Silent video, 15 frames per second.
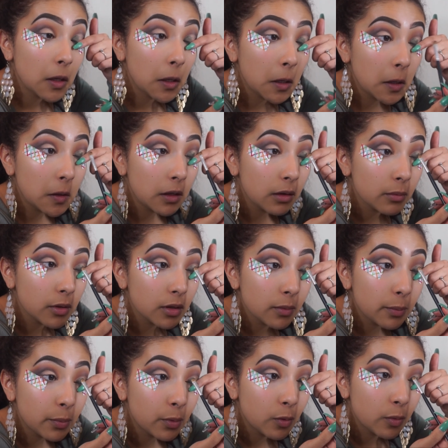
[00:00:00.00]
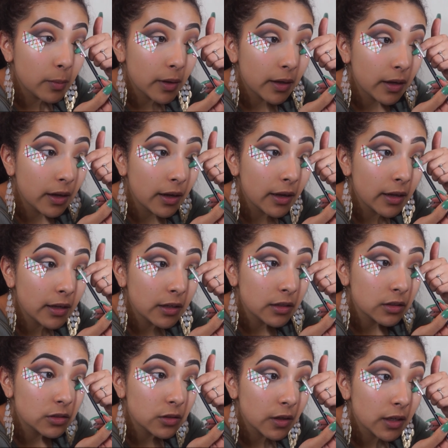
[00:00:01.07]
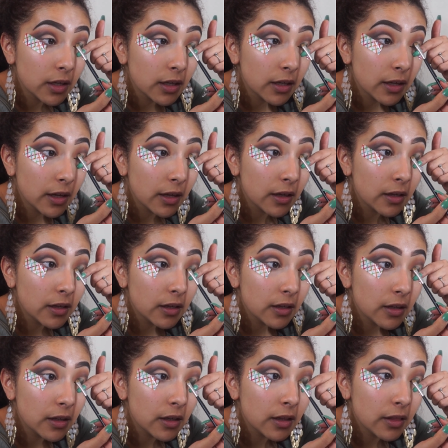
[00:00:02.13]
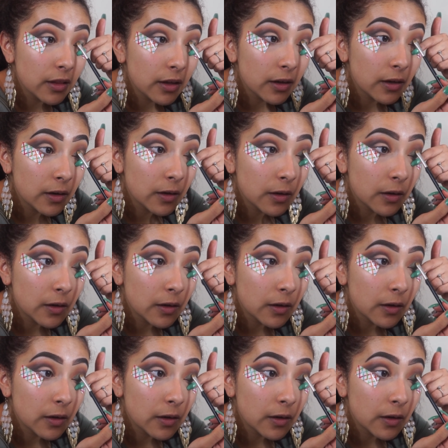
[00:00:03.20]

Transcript: And then I'm gonna pull my eye so I can get in there.